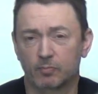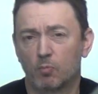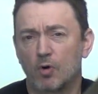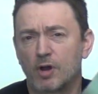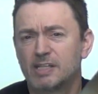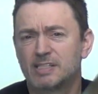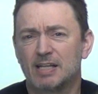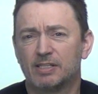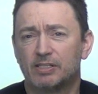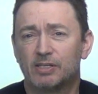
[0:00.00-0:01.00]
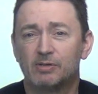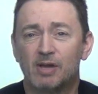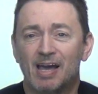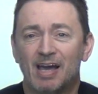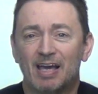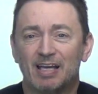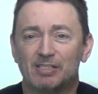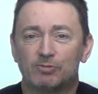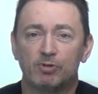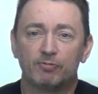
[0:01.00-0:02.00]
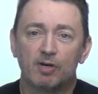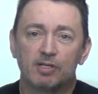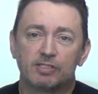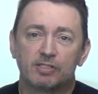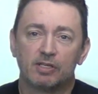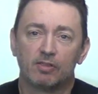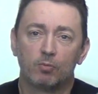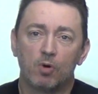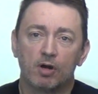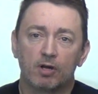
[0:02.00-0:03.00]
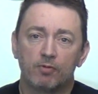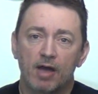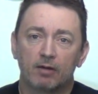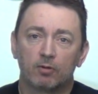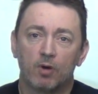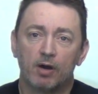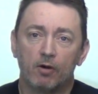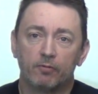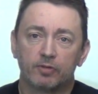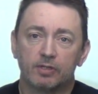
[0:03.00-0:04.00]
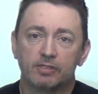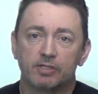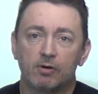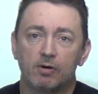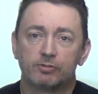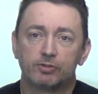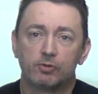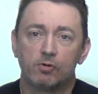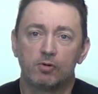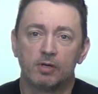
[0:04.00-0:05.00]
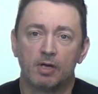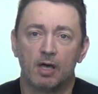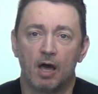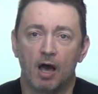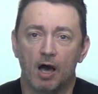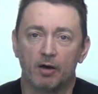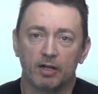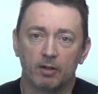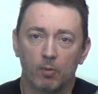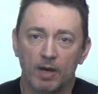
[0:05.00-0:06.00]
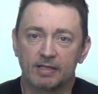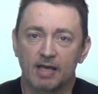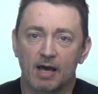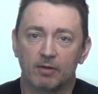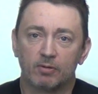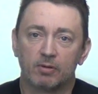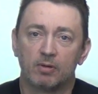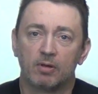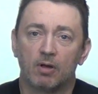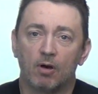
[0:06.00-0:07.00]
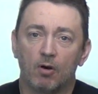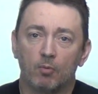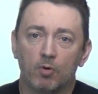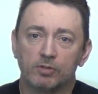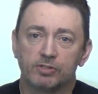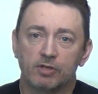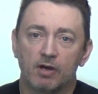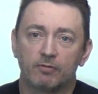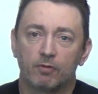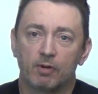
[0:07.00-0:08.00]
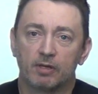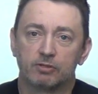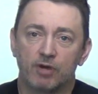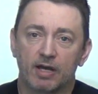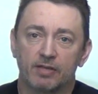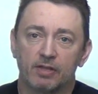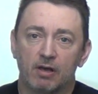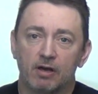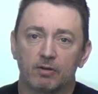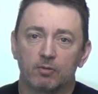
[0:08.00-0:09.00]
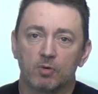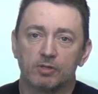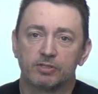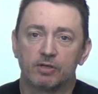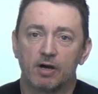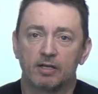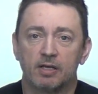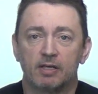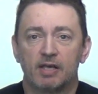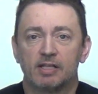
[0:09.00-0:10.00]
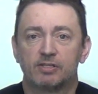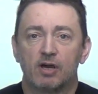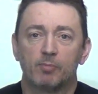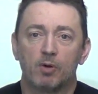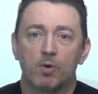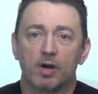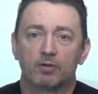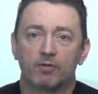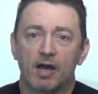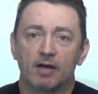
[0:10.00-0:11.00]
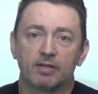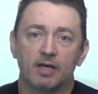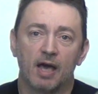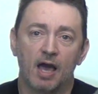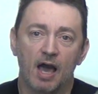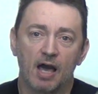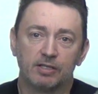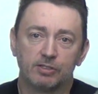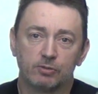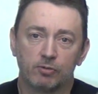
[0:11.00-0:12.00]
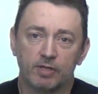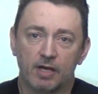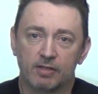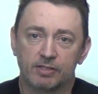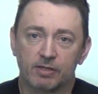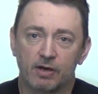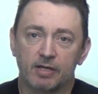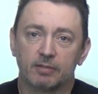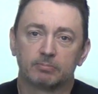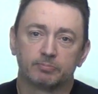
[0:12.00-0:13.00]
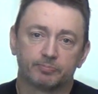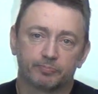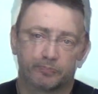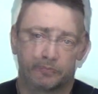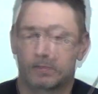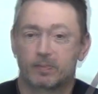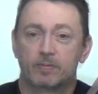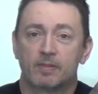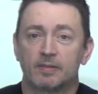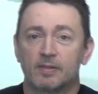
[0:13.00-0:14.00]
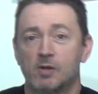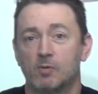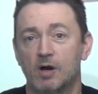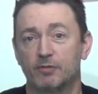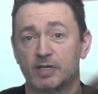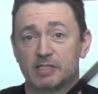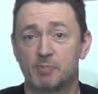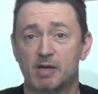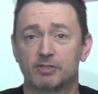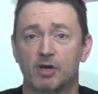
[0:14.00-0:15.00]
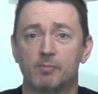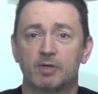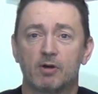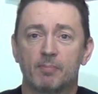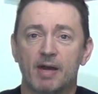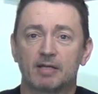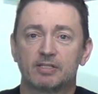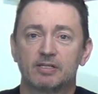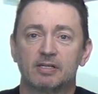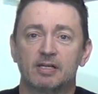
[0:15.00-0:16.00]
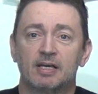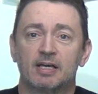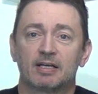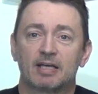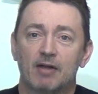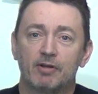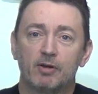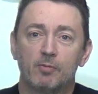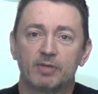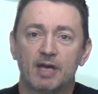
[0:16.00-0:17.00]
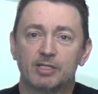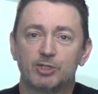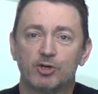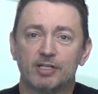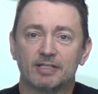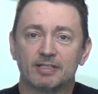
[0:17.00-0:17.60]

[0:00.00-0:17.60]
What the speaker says: What I tend to do is reverse the work around quite often. So I'll saw a little way down on one side, tracking the line on the one side, then turn my work around and saw the other side. Well, I think it's about time we got back to carrying on with that joint.